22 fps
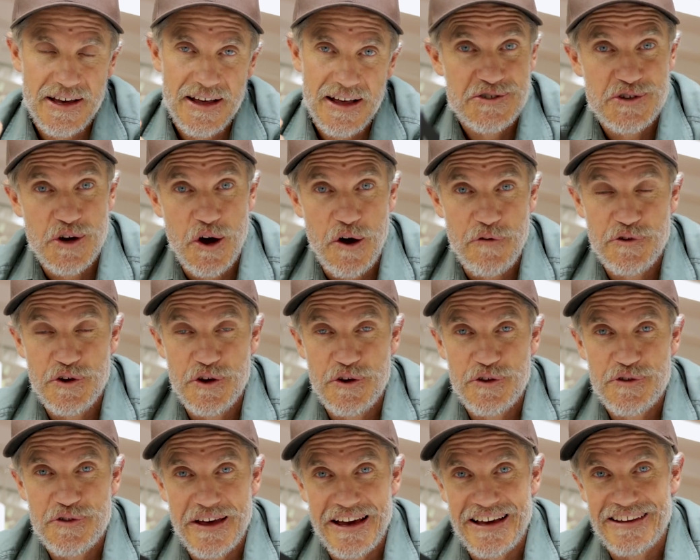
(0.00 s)
So if you
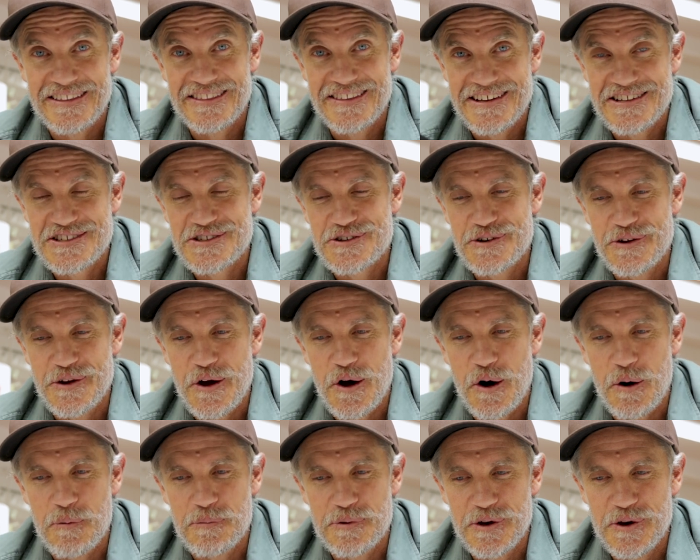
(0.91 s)
think this could
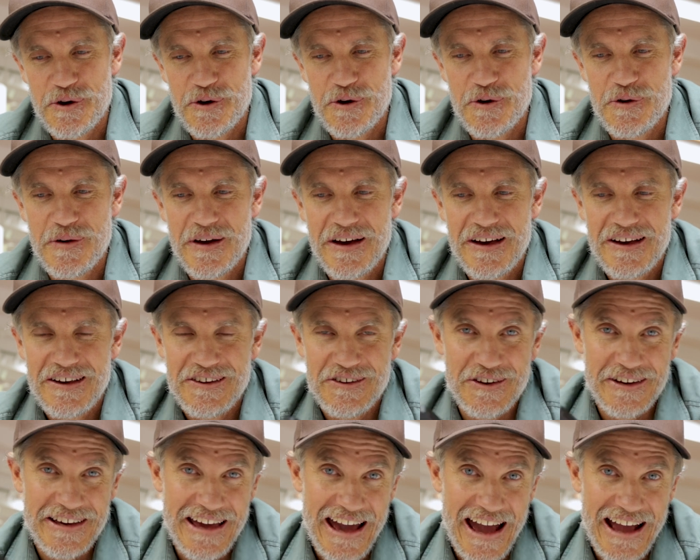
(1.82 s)
help you,
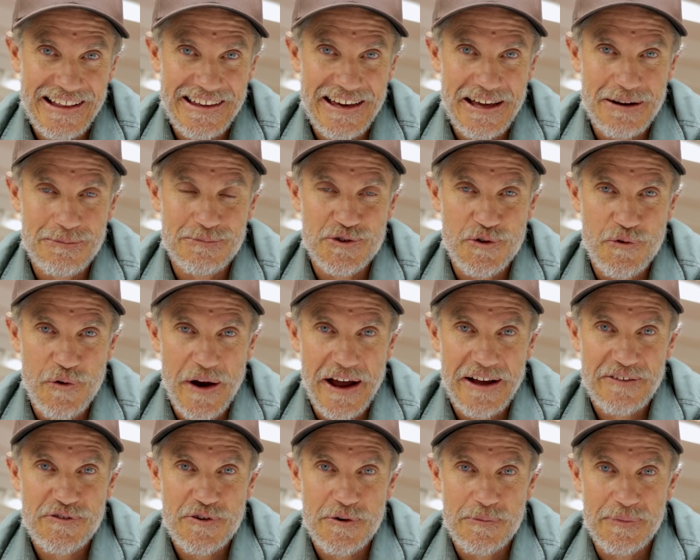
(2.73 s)
you can get them
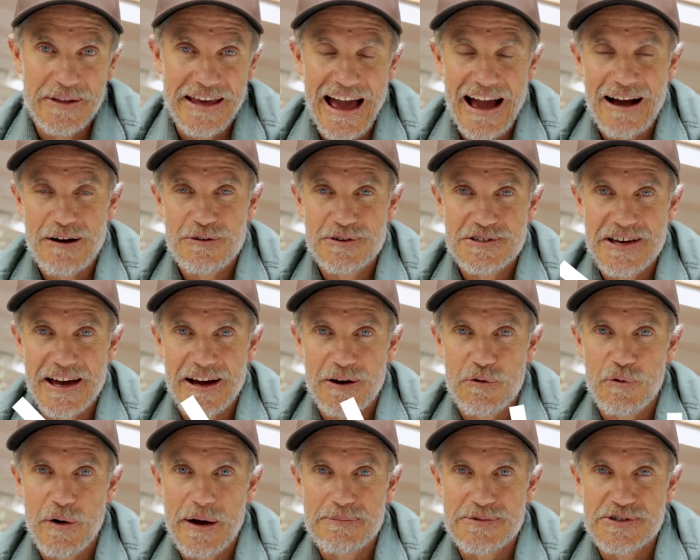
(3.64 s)
direct from the Aquatech
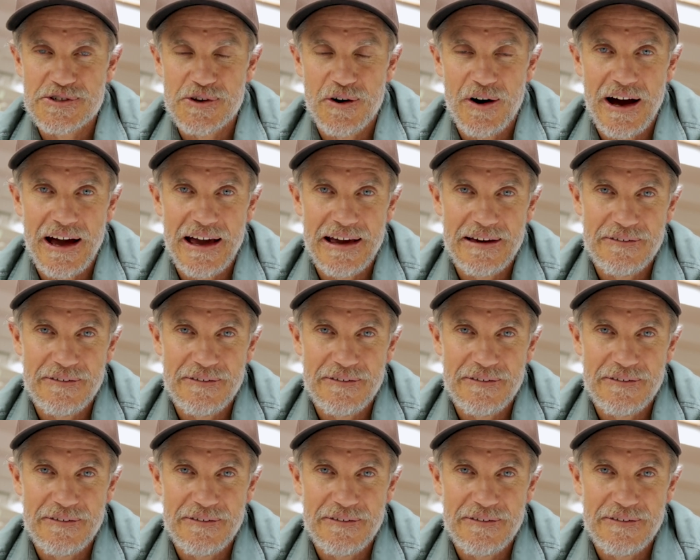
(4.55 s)
website.